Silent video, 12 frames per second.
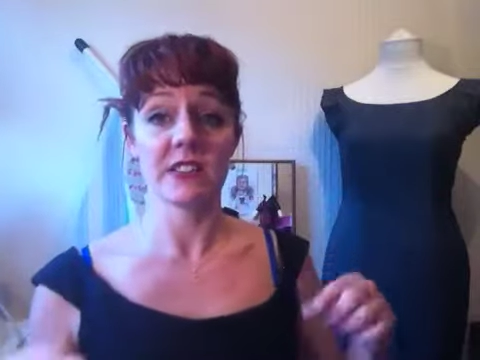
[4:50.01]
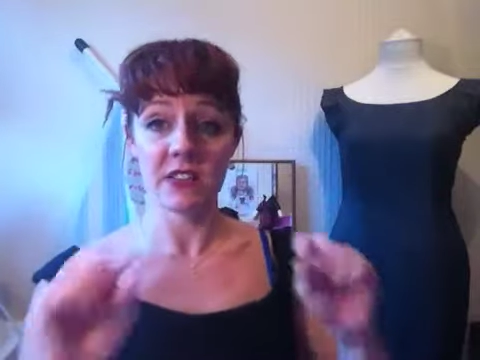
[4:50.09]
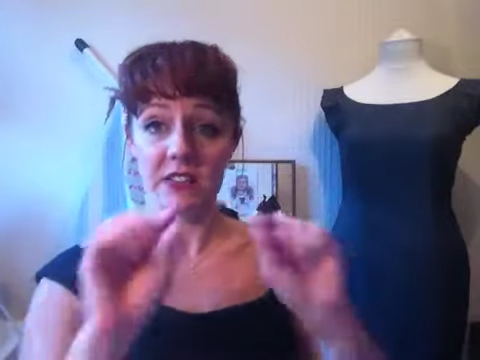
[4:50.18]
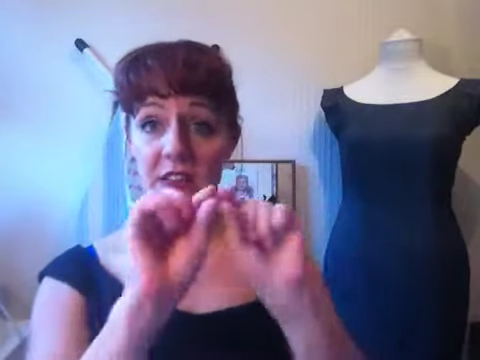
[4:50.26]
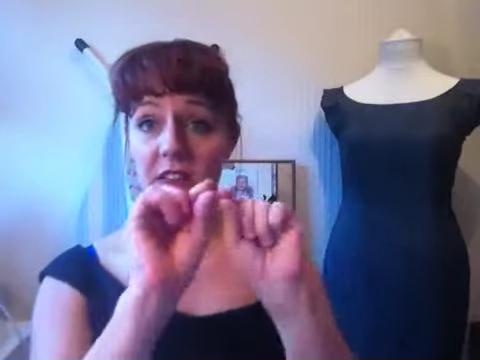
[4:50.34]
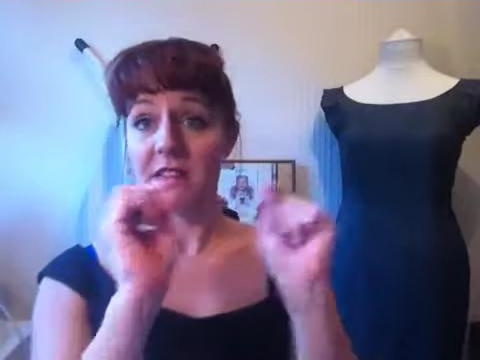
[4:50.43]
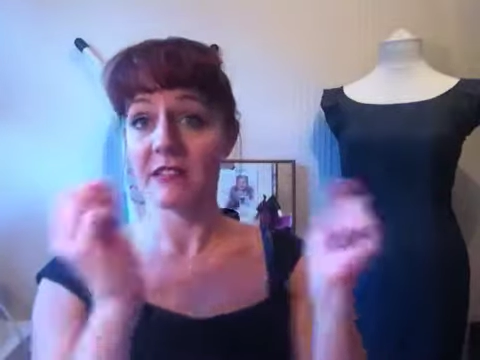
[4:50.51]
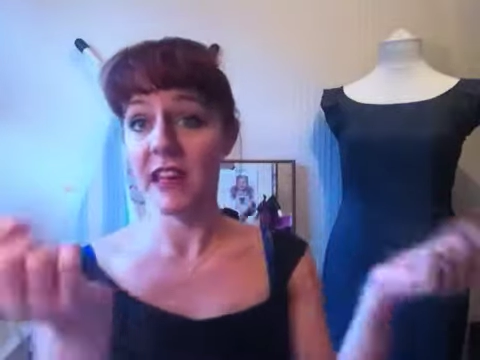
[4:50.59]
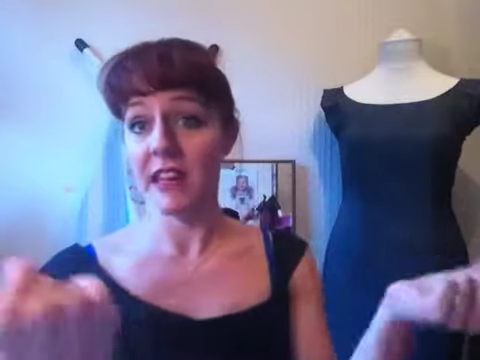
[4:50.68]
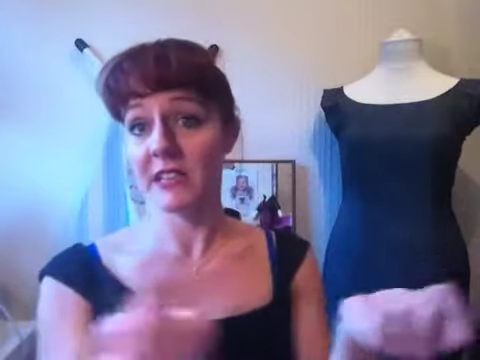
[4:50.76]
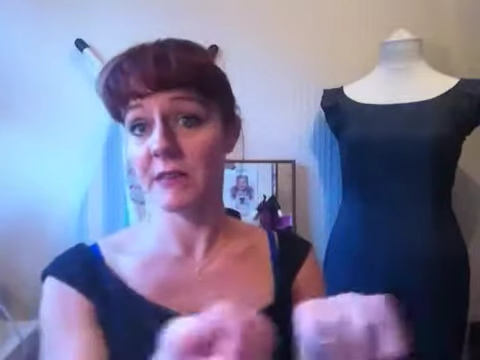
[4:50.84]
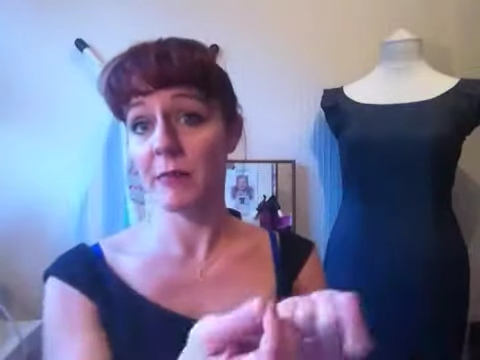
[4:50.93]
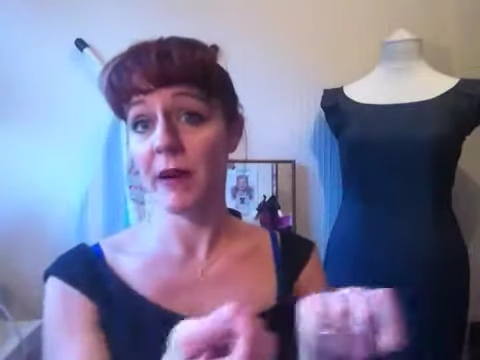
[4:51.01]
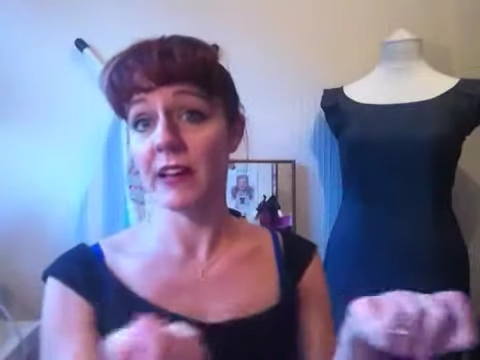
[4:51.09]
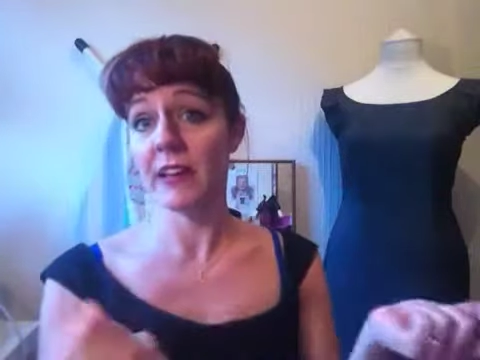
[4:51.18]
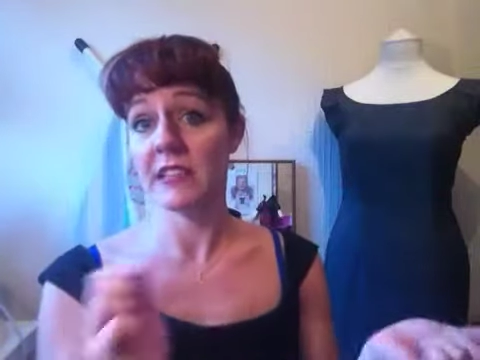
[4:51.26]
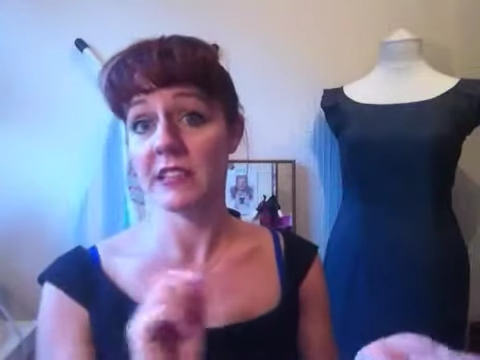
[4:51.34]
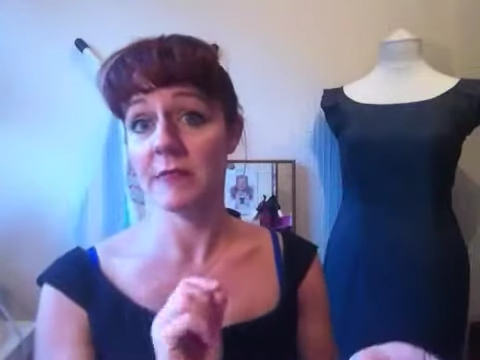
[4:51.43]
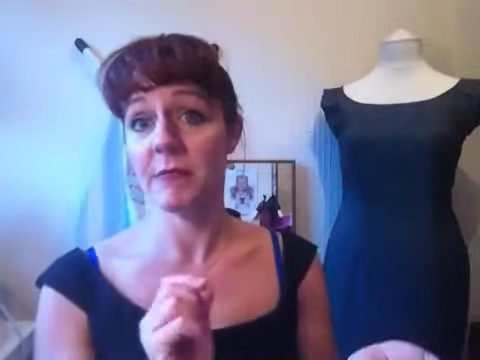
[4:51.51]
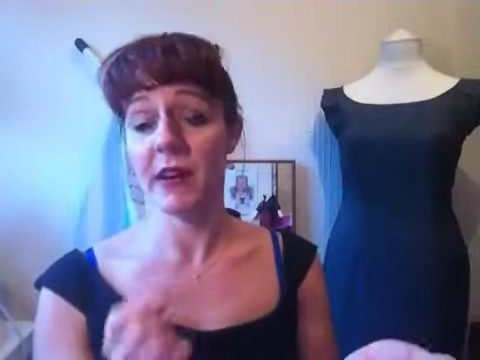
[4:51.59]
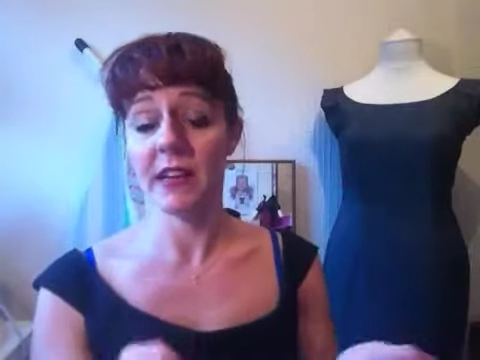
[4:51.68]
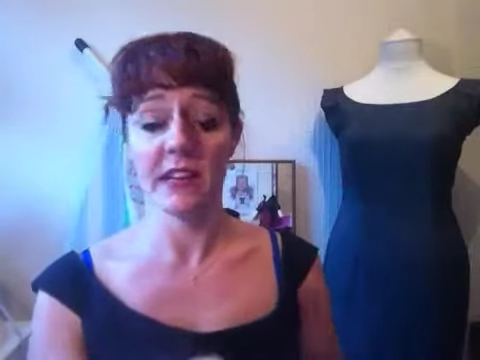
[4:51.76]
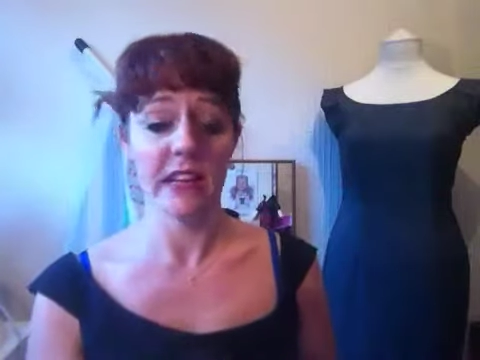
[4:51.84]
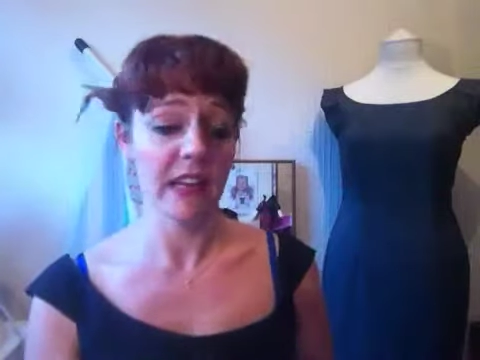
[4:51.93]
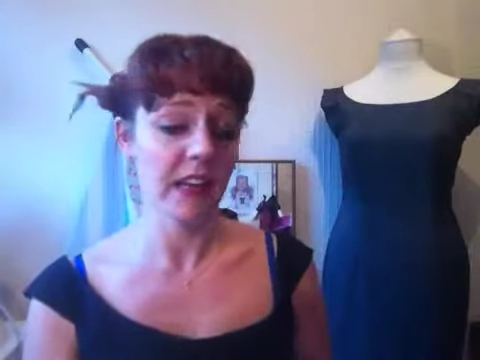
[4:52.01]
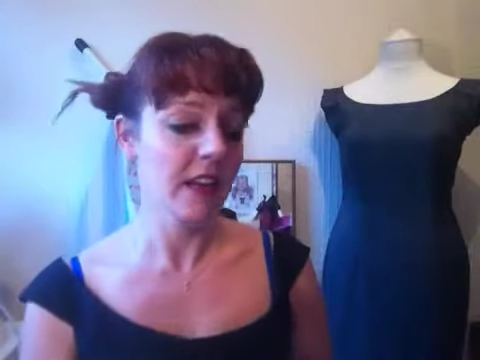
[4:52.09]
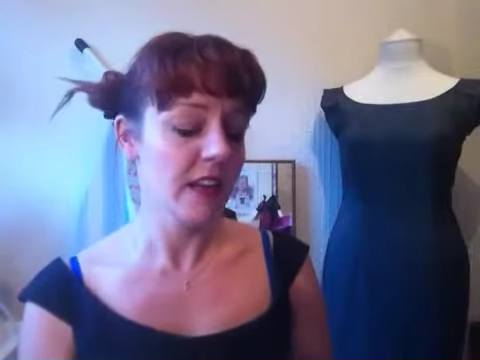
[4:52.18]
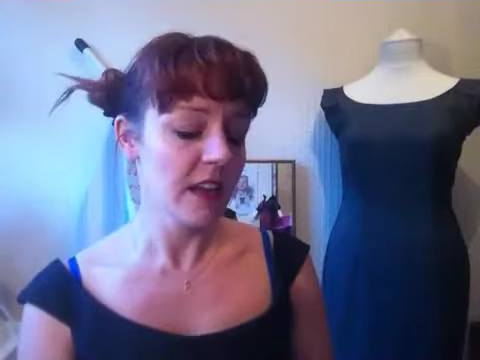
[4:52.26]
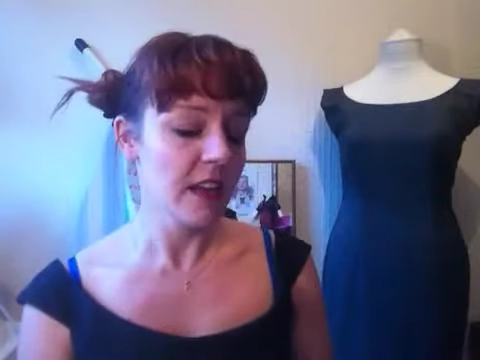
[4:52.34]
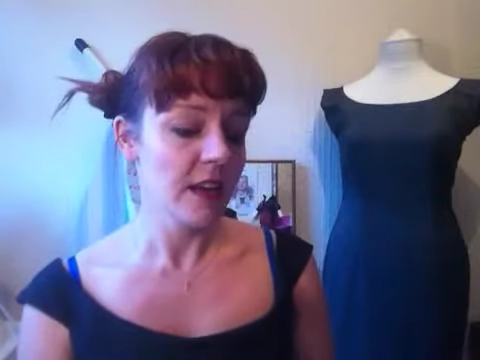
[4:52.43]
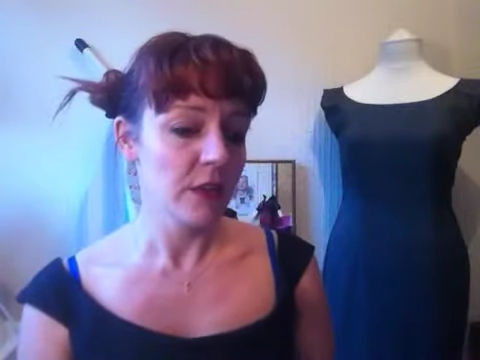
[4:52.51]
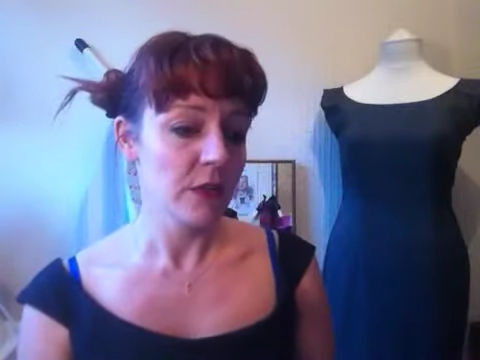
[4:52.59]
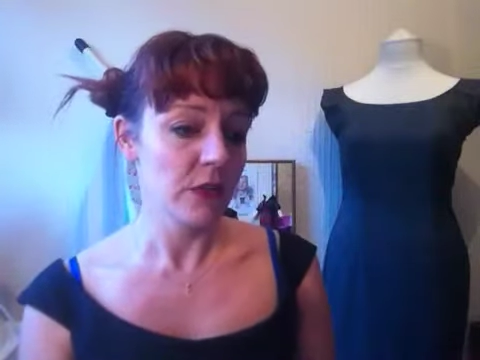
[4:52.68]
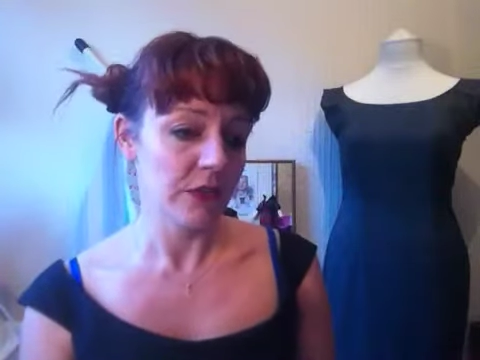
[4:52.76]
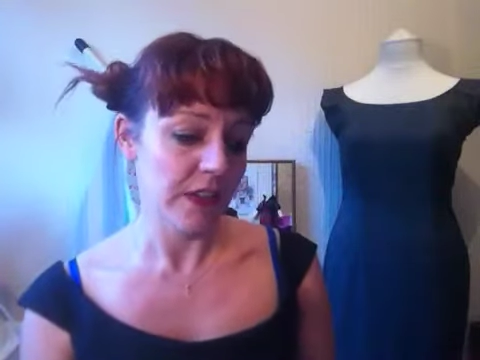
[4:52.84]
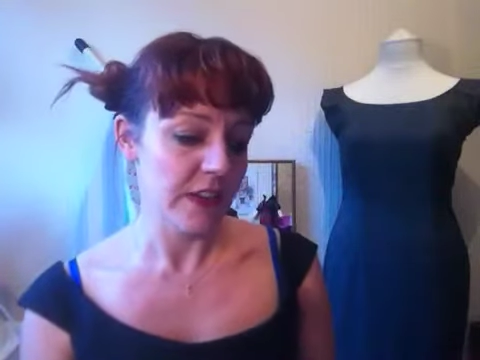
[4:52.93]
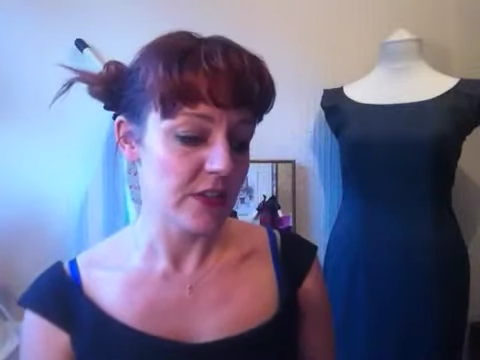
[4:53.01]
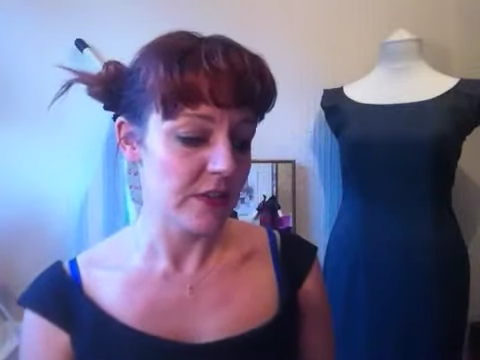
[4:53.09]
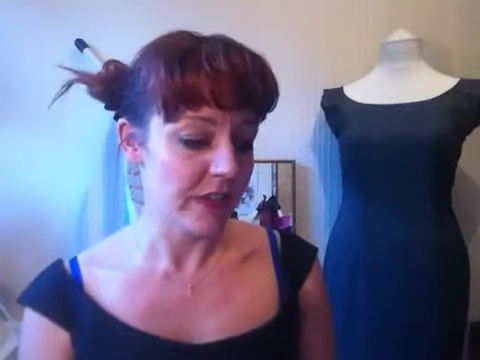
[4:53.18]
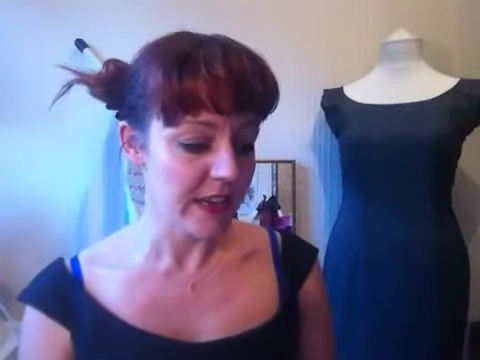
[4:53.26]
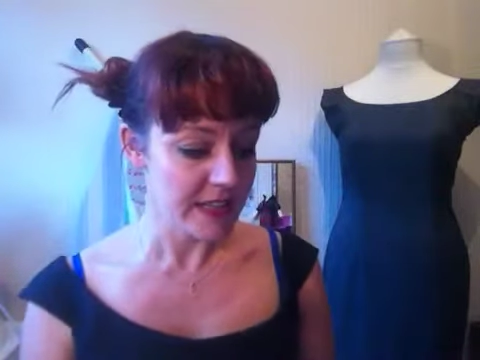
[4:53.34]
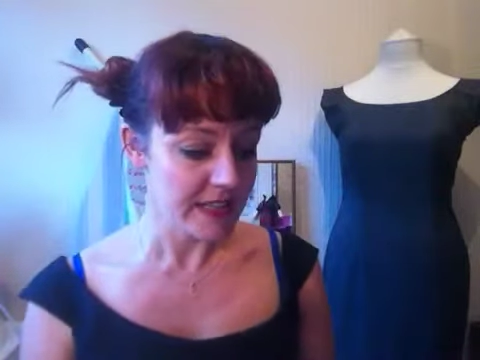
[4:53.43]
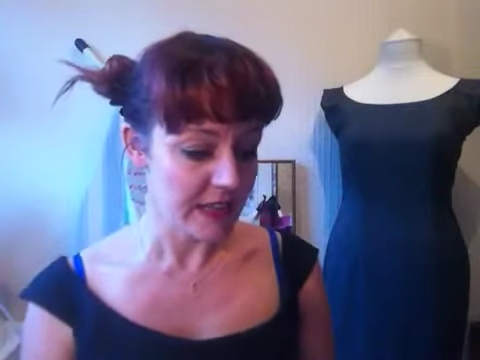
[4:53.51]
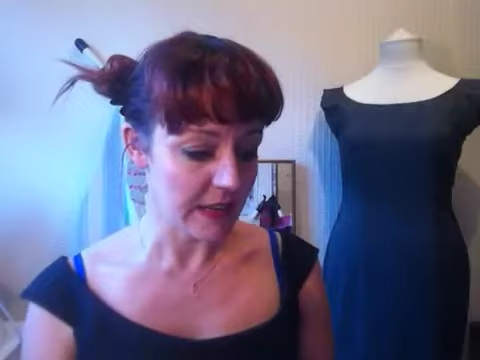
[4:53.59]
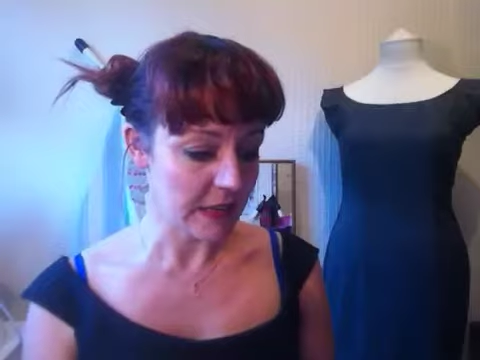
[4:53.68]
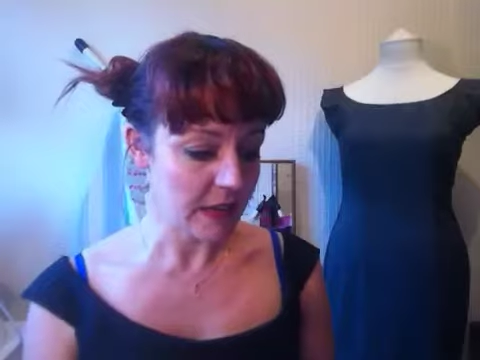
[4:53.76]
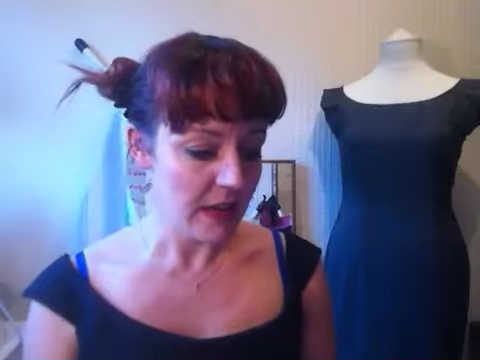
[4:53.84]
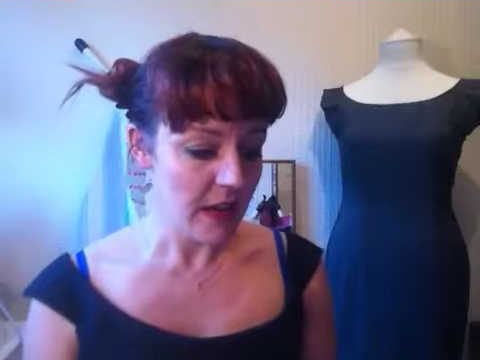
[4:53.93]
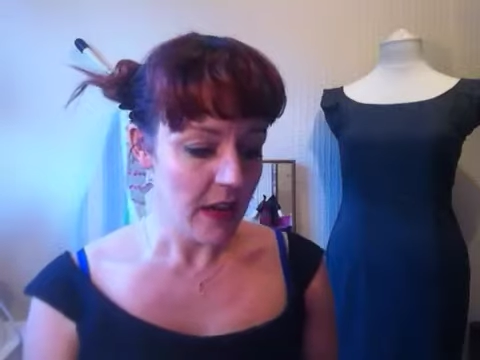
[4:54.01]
it's just a nice bias binding to finish the facing.